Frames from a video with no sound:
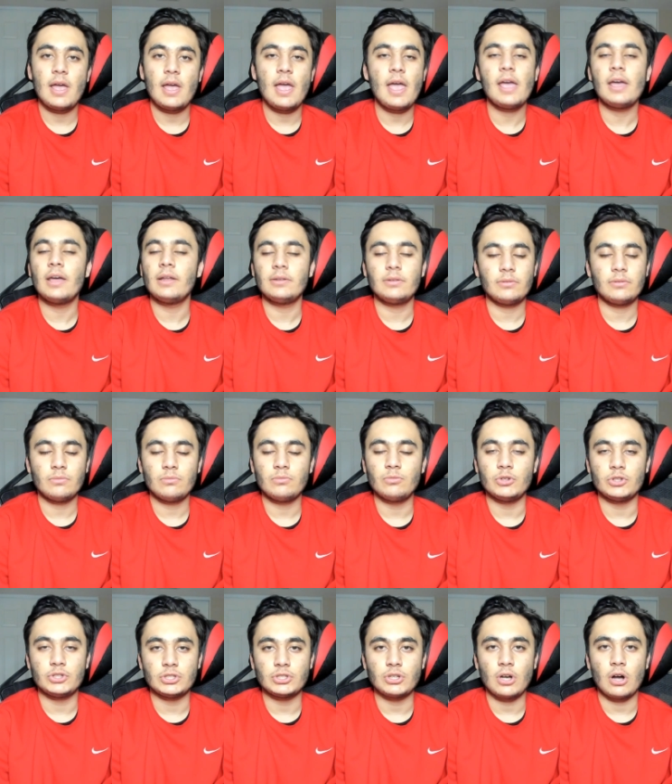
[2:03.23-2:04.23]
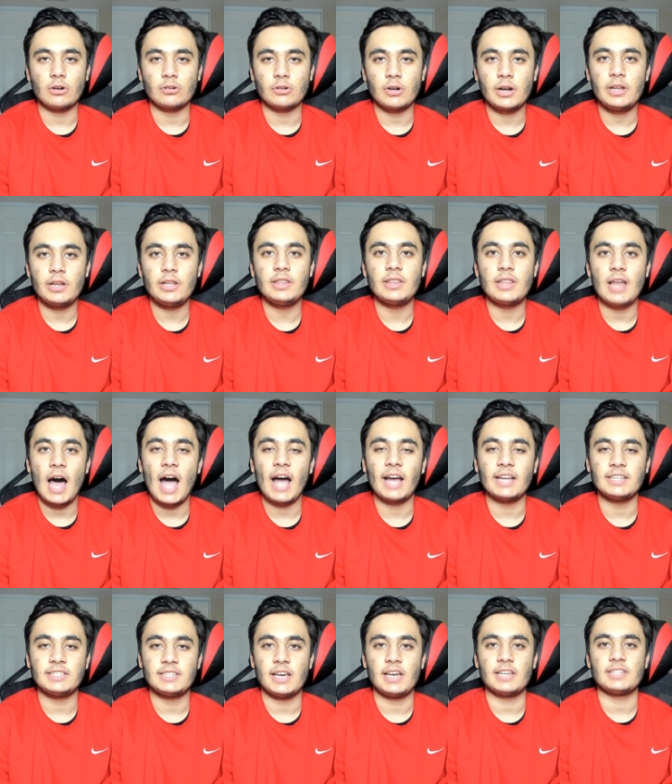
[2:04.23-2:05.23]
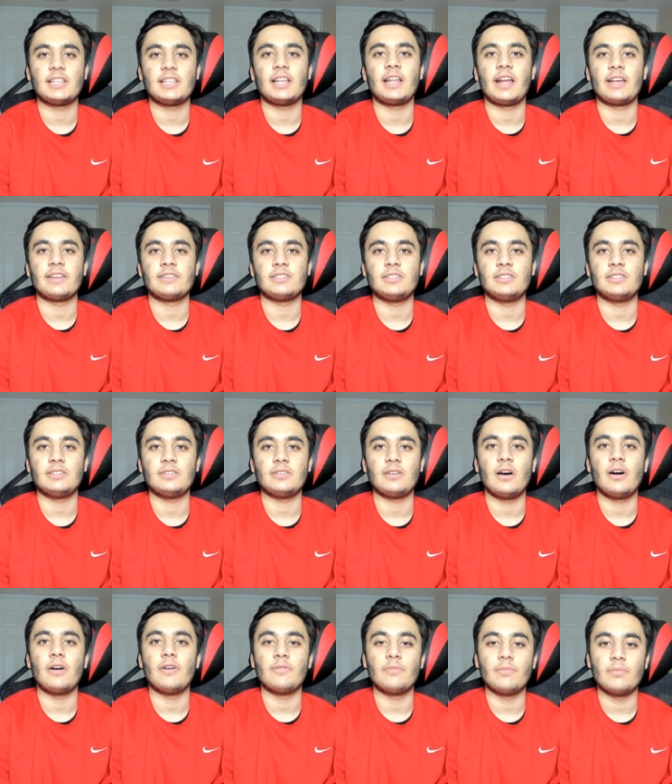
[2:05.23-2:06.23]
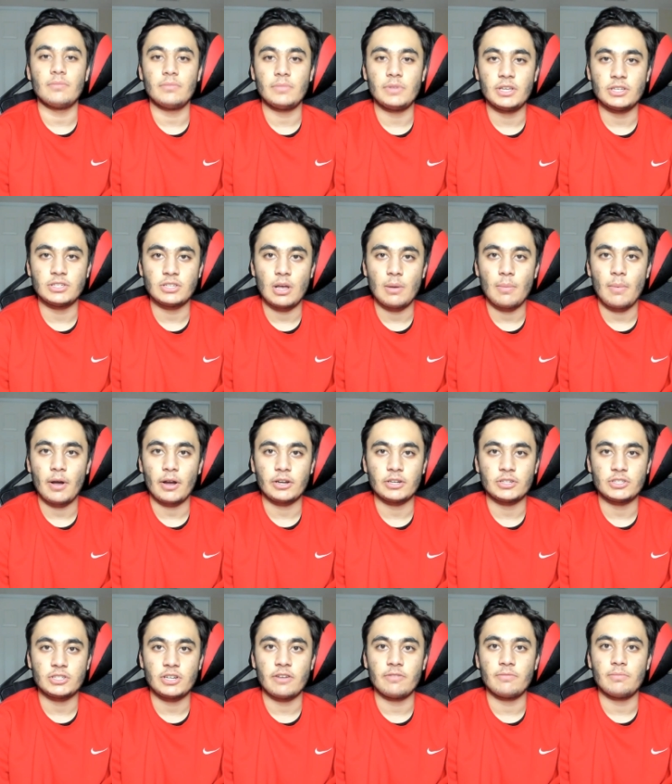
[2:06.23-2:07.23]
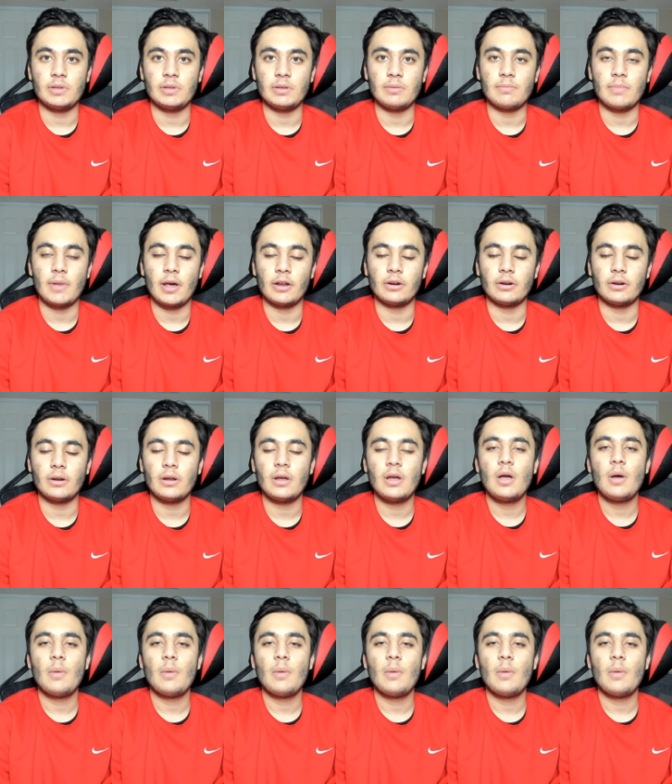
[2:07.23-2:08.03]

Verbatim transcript: and which is already the eye test that I see of Islam Makhachev being better.